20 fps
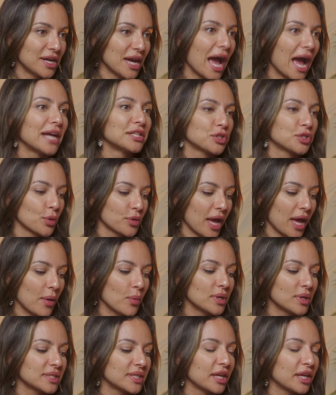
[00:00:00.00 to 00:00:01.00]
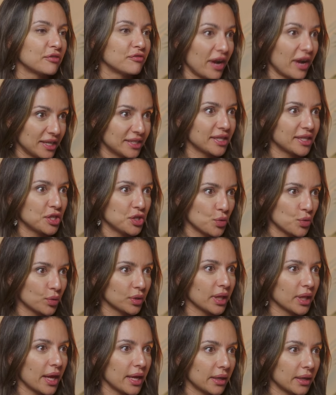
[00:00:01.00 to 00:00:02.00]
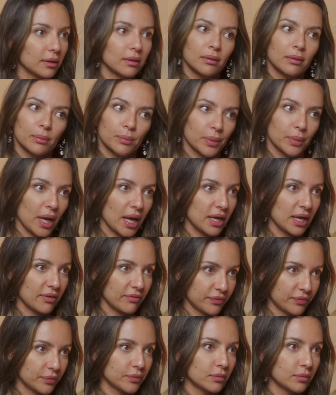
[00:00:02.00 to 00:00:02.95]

And so that yeah. was the advice that you were like kind of